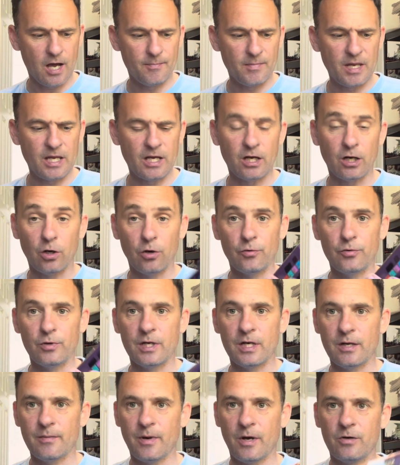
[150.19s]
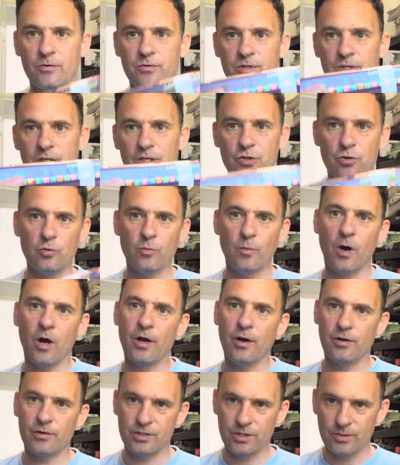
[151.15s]
including the postage. All
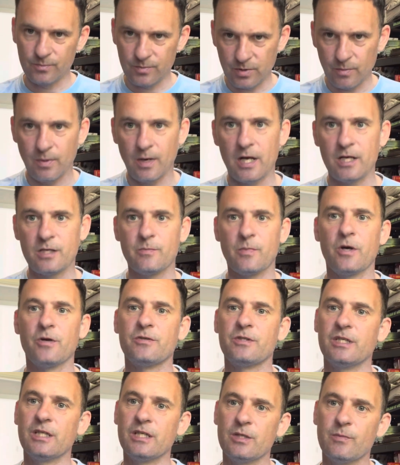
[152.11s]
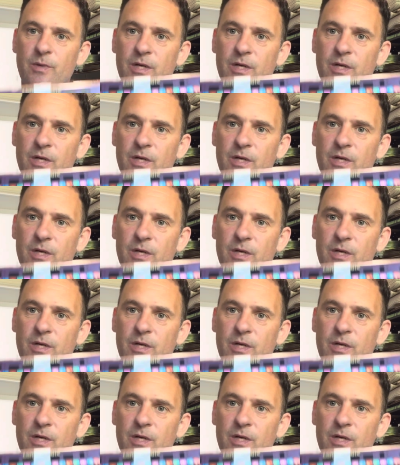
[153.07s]
my items are plus postage,